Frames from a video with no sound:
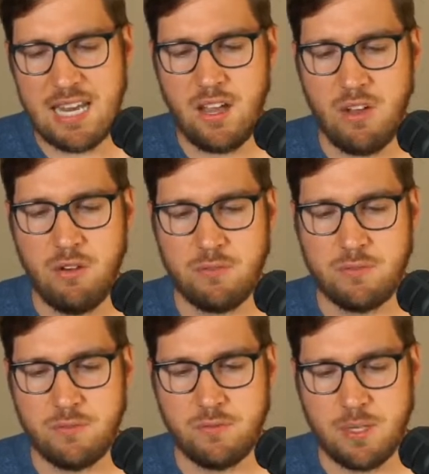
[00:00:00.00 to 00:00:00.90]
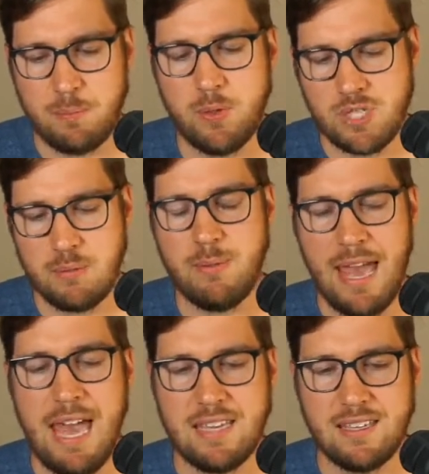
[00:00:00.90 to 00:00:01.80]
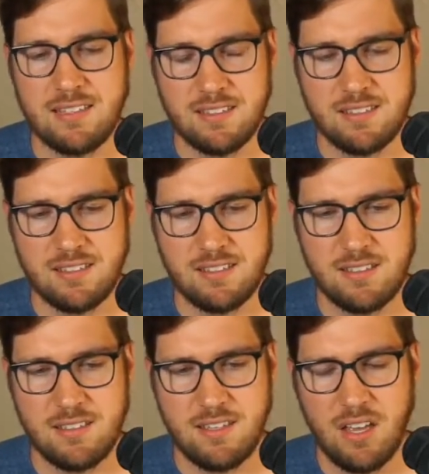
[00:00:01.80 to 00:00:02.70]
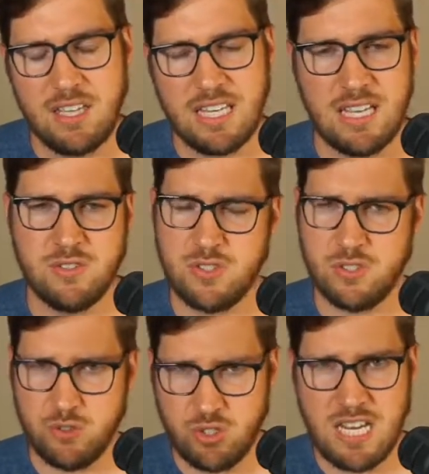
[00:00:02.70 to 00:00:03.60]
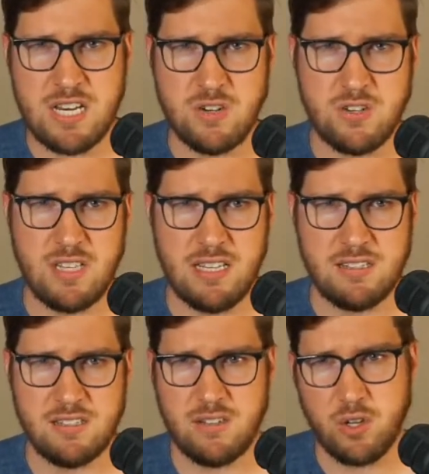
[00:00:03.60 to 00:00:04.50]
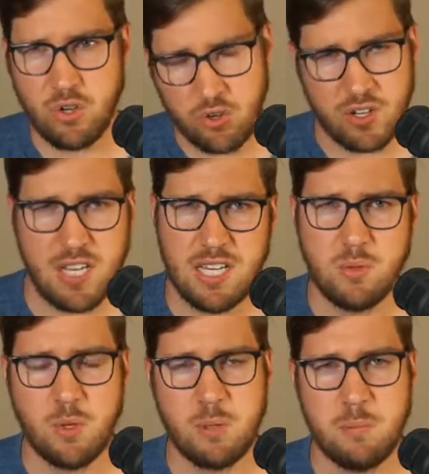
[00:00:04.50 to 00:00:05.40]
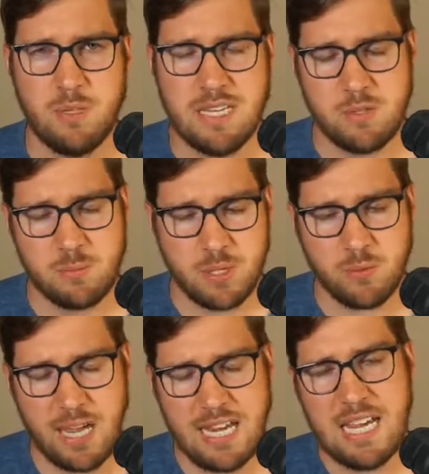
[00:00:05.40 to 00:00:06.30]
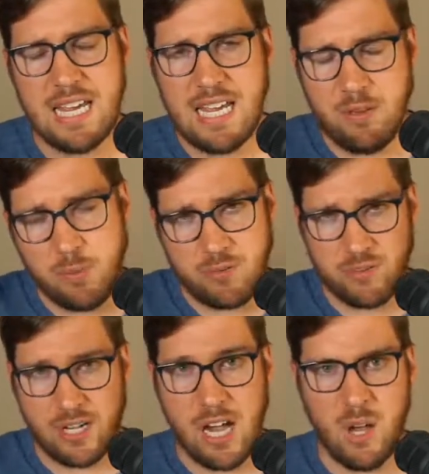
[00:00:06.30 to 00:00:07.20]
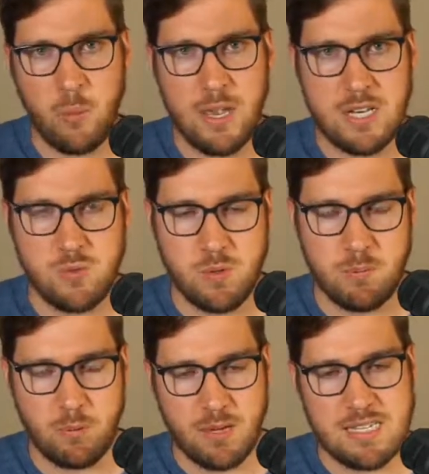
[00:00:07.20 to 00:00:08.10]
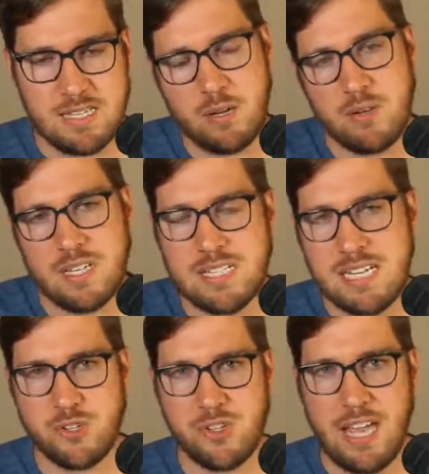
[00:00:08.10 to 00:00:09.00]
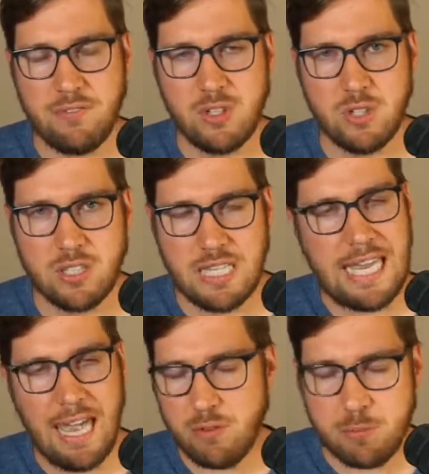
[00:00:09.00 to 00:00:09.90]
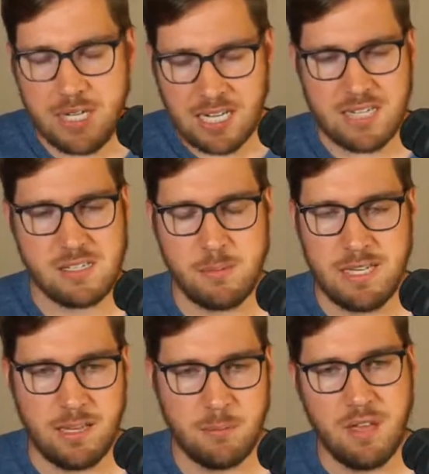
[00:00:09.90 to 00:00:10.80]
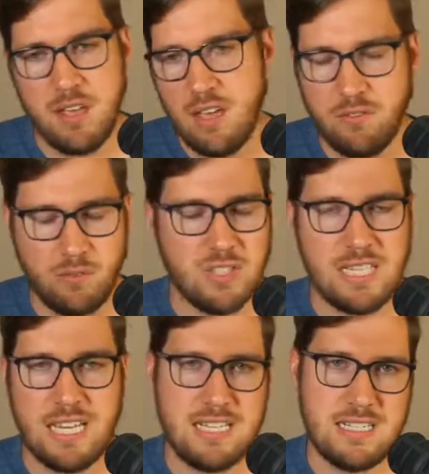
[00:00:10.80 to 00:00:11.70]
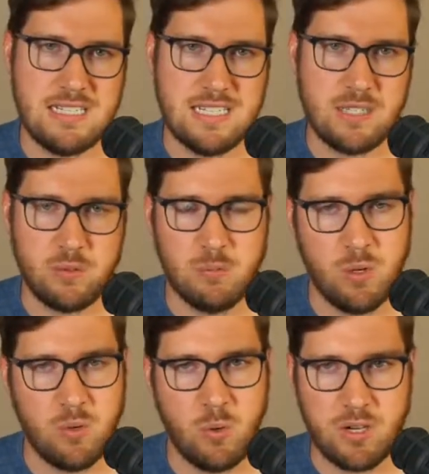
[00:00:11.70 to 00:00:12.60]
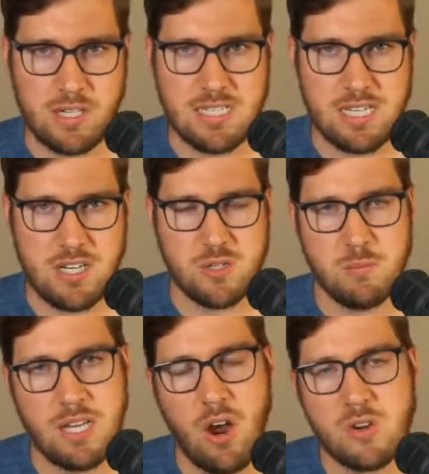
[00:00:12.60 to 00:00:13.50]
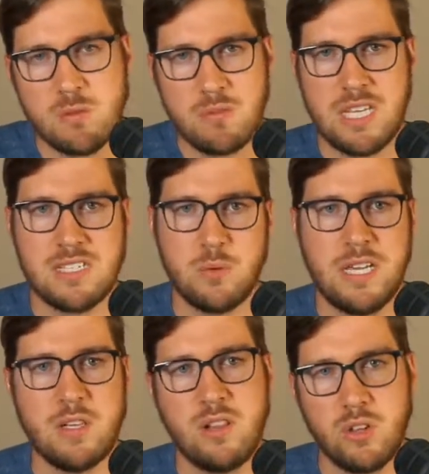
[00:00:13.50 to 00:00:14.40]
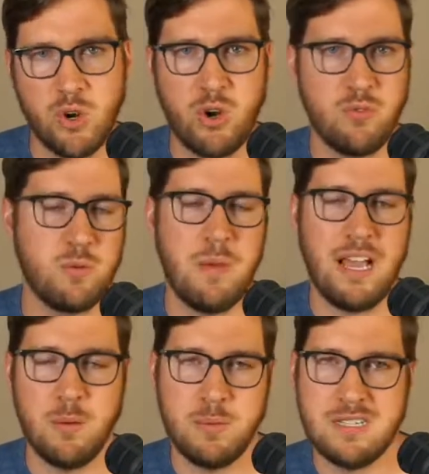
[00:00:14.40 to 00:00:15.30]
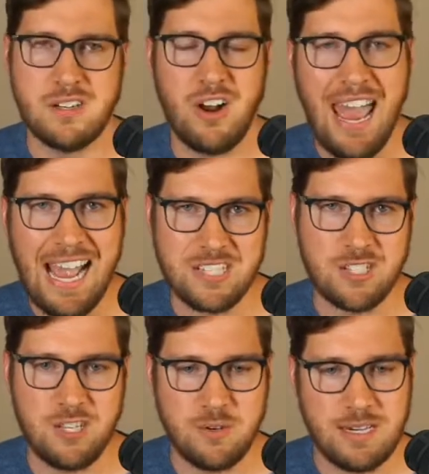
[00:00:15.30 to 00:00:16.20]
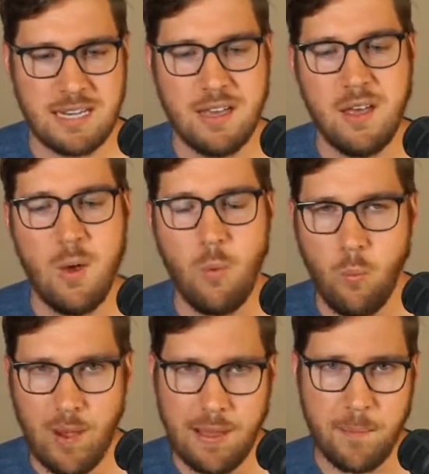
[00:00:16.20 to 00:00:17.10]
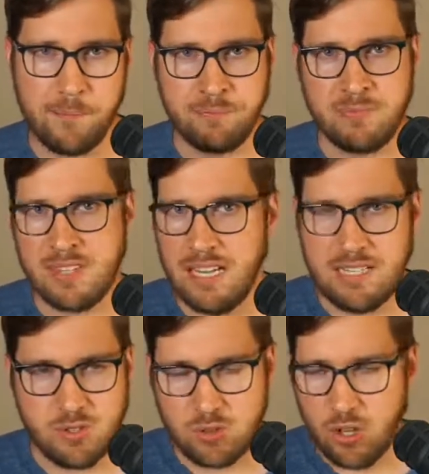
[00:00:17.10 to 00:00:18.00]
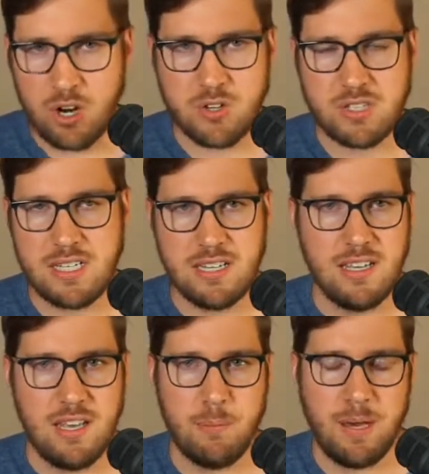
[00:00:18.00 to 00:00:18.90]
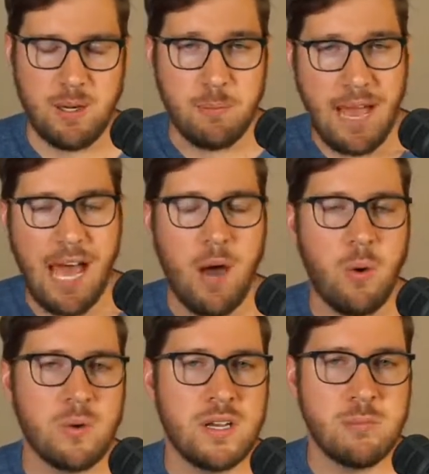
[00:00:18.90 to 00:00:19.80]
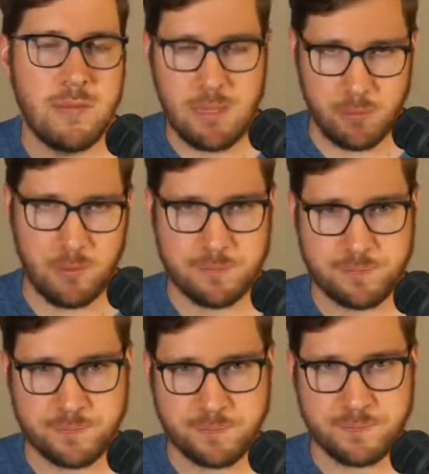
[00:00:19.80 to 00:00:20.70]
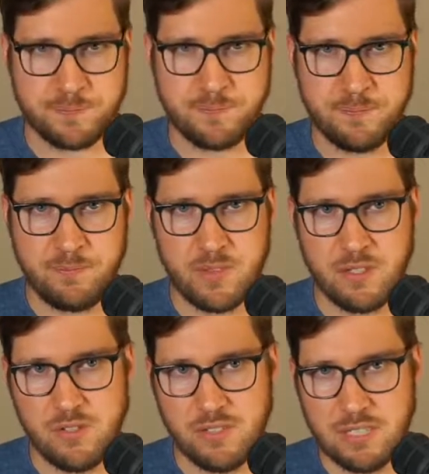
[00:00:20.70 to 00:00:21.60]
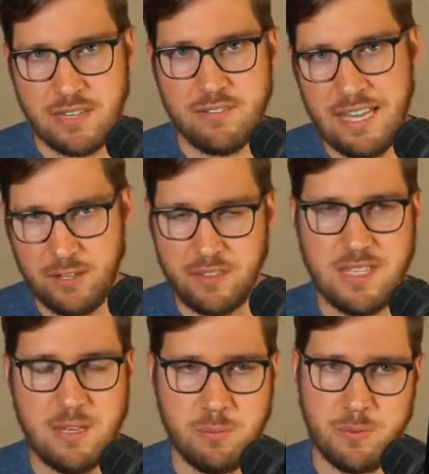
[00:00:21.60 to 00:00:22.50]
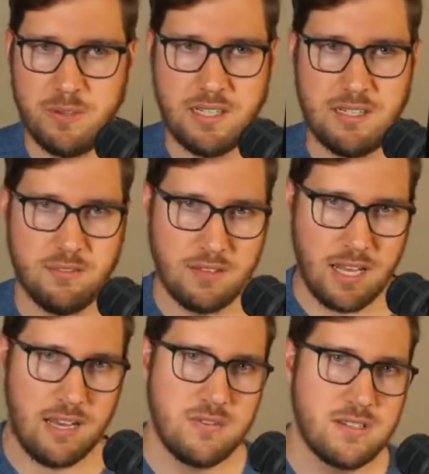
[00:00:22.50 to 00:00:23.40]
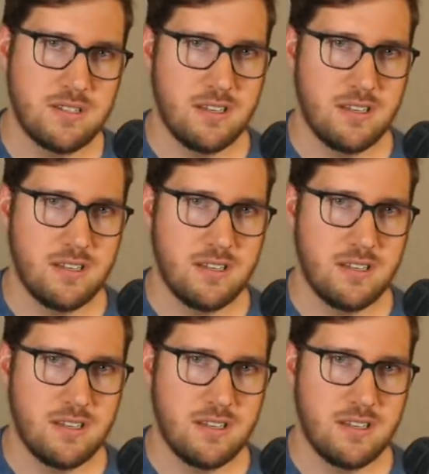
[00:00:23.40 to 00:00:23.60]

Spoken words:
of pushing back against change that's occurring in the workplace, it'd be great if we could figure out a way to embrace it. Now, it doesn't necessarily have to look like everybody needs to become a fully async remote organization, but there are some things that we can learn from companies that are executing well. And it's largely about empowering people to live healthy and productive lives.